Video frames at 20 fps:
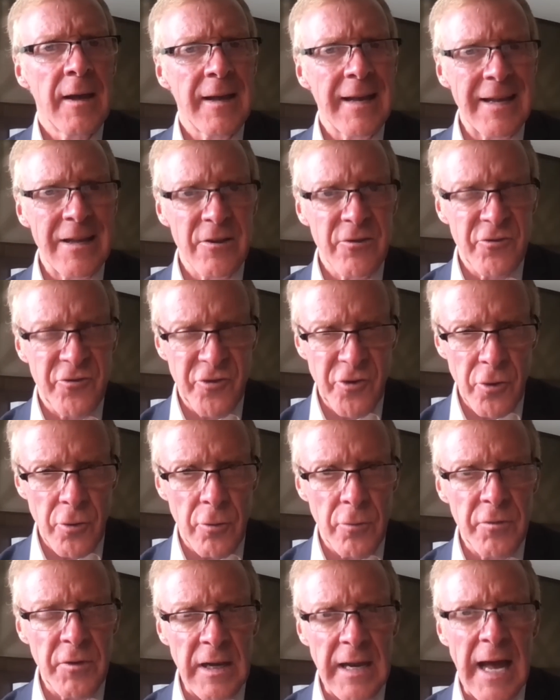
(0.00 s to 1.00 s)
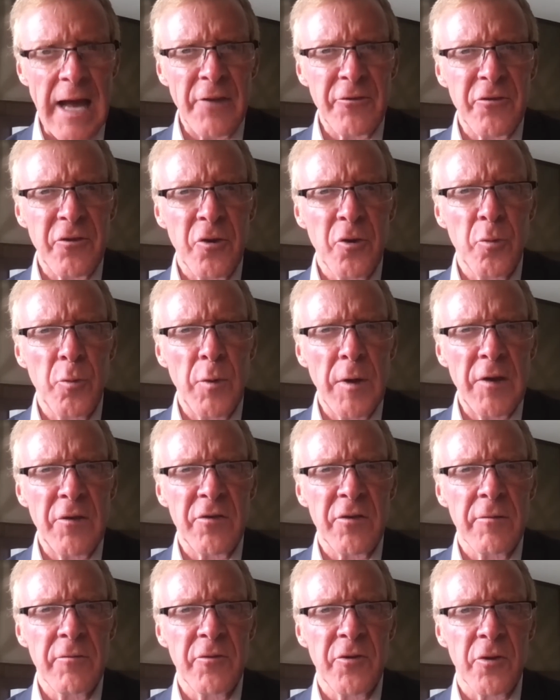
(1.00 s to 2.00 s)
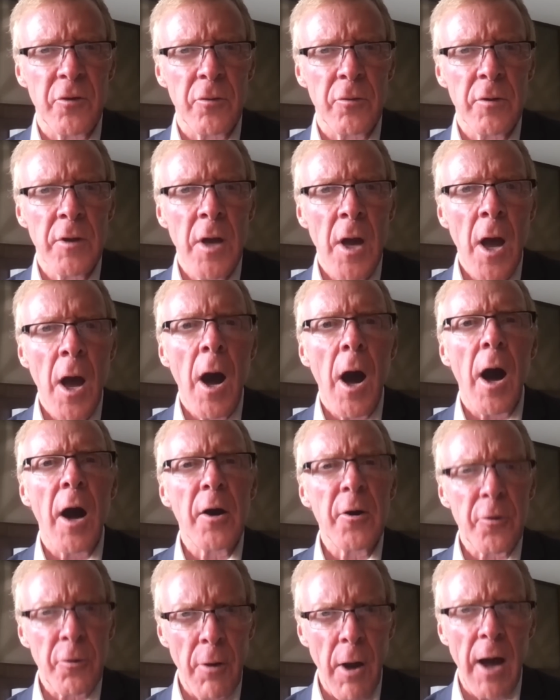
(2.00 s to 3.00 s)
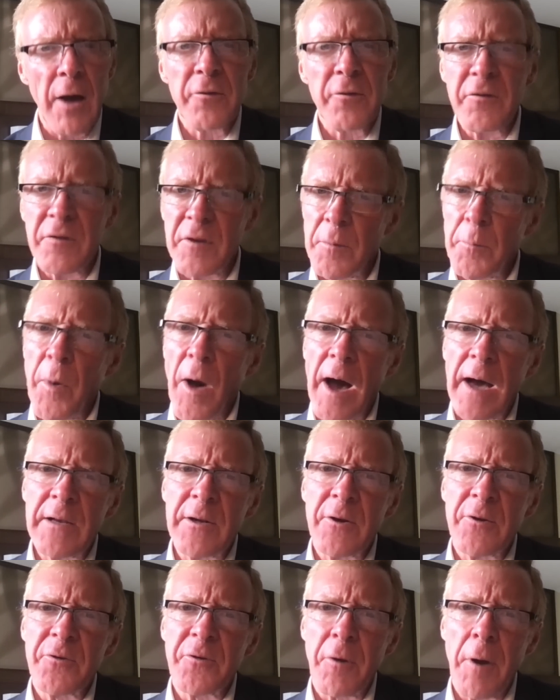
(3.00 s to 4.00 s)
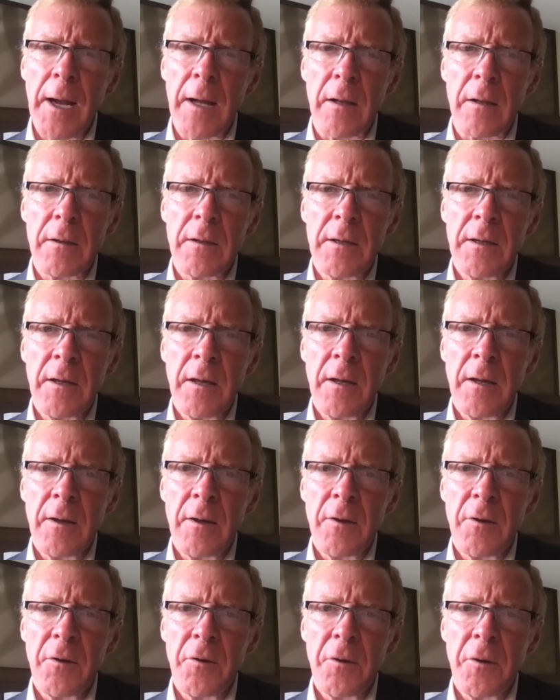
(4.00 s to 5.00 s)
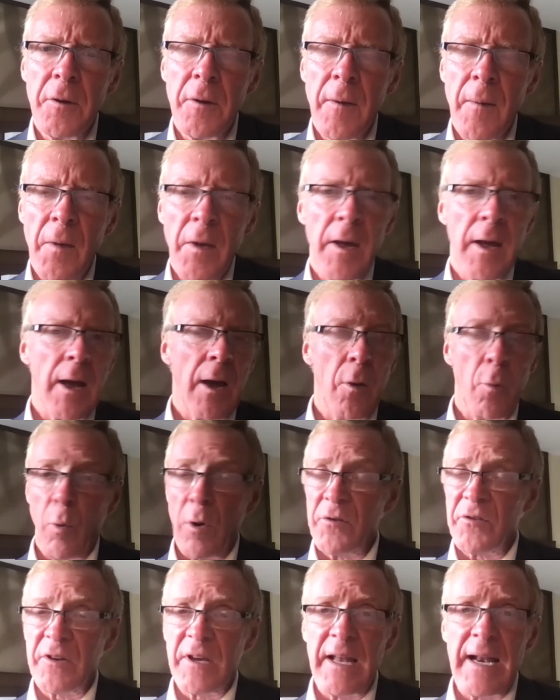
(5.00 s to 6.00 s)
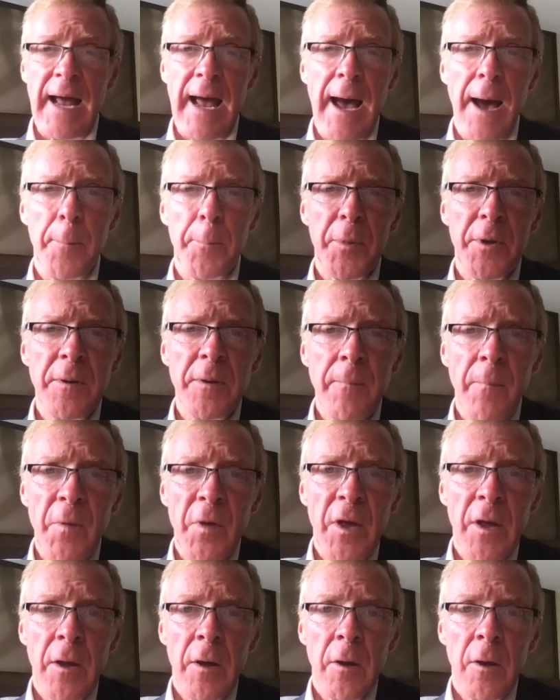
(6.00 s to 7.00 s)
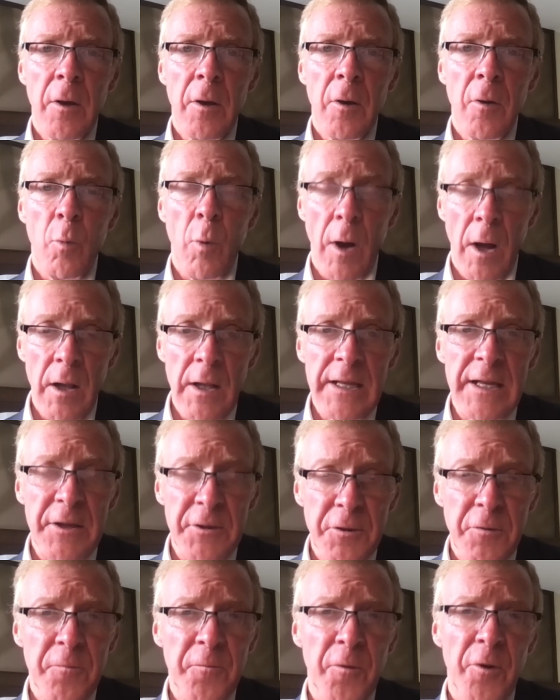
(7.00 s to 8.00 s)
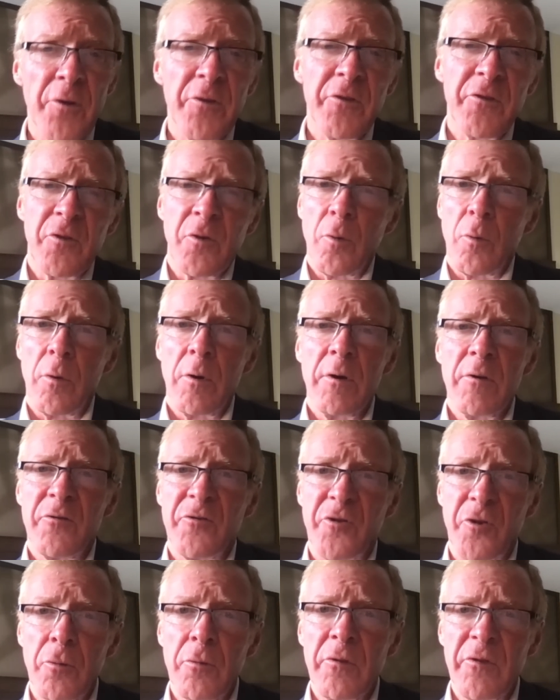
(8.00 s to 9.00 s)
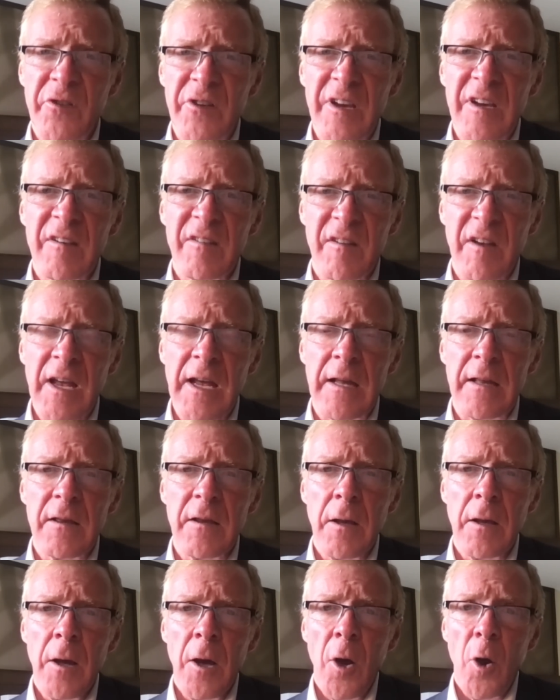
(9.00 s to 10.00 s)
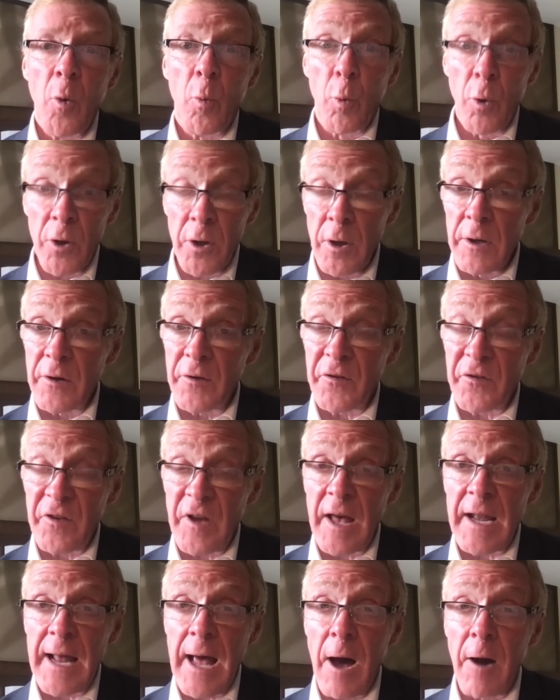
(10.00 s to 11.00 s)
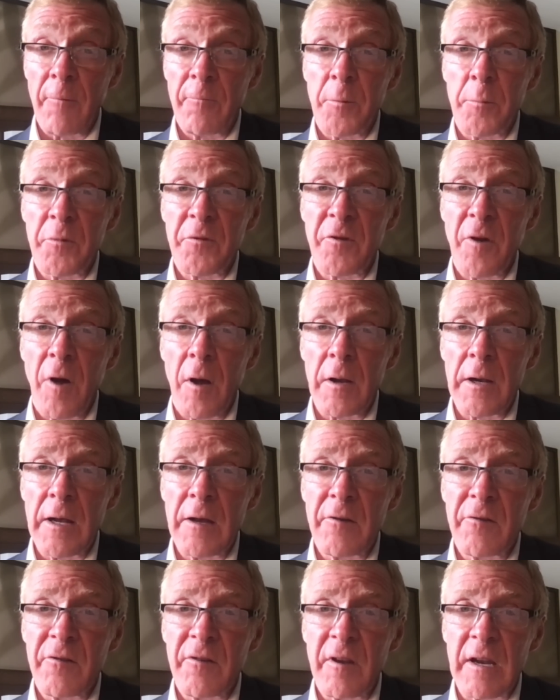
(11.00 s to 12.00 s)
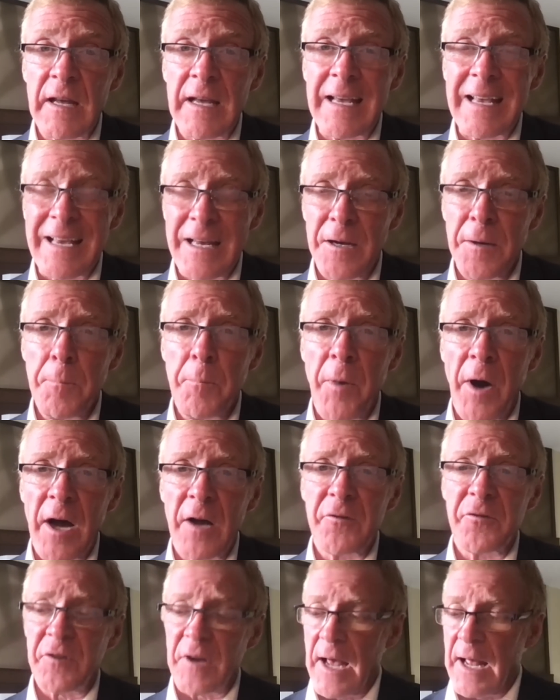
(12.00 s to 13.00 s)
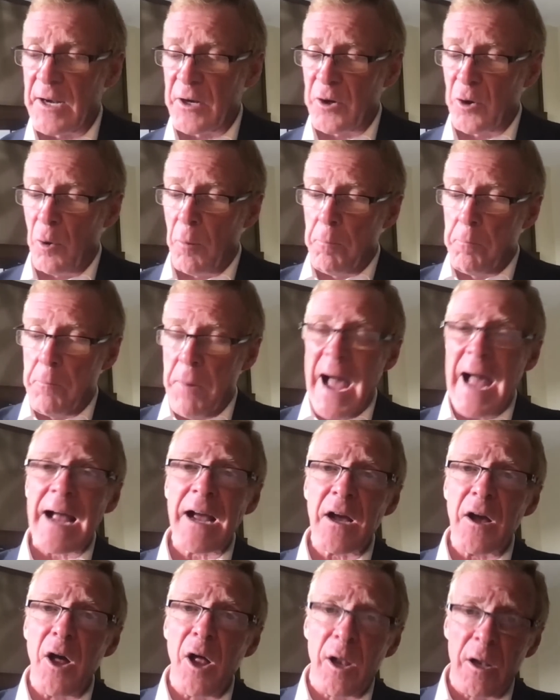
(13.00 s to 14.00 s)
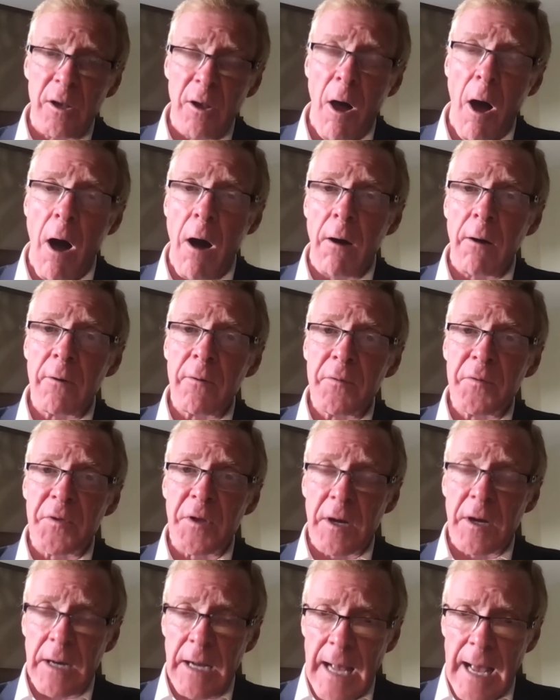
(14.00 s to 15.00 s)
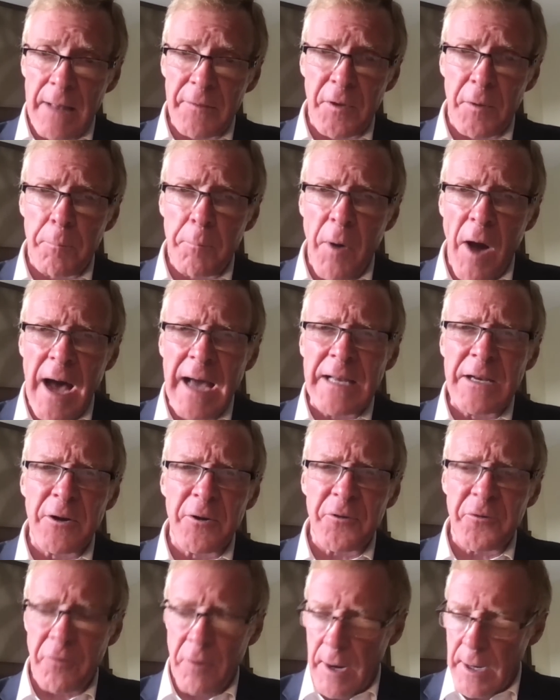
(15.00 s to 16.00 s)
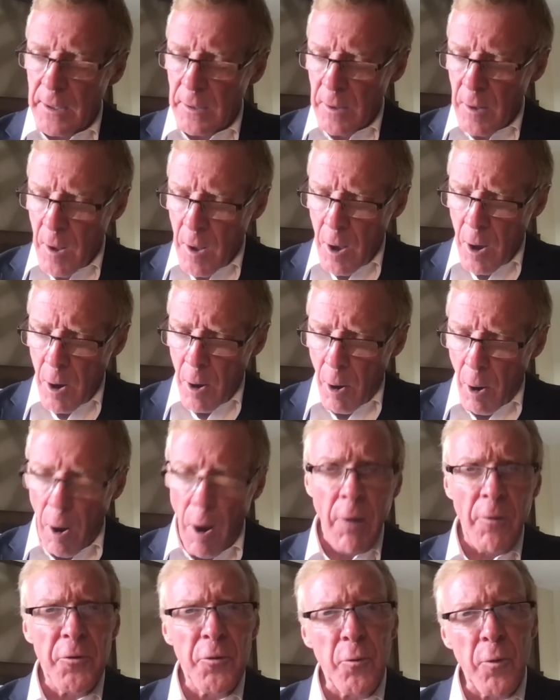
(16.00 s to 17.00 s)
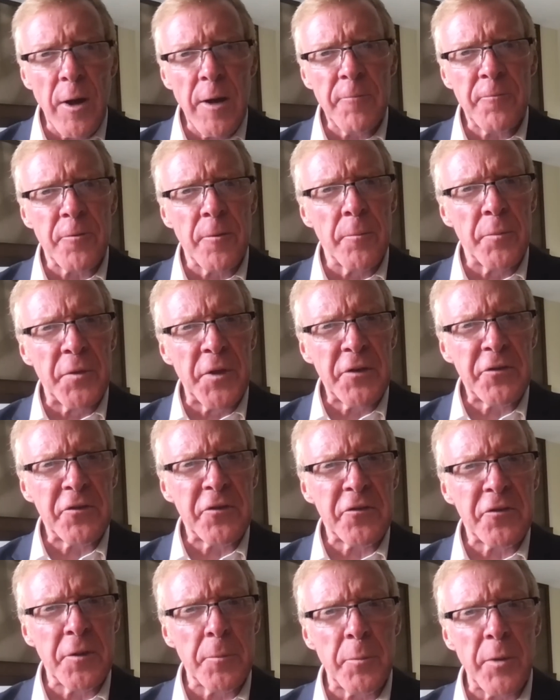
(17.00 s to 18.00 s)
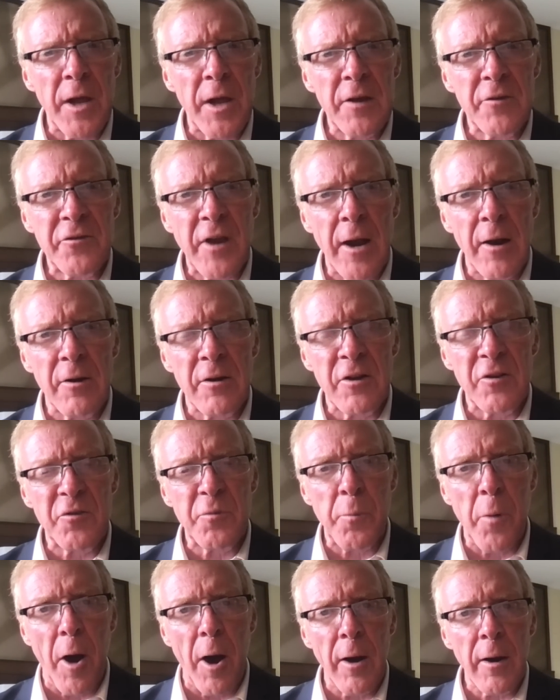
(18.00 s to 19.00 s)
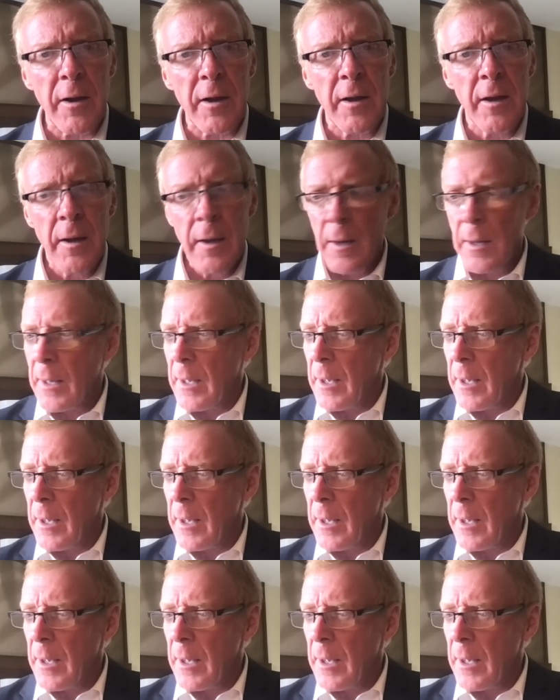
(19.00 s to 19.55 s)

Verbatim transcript: in June, the last two weeks of June, across the Pioneer Trail. What's going to happen? Well, in the first tour, June 16th, we're going to set out from Salt Lake City in a bus and go back along the, the Pioneer Trail all the way from This is the Place Heritage Park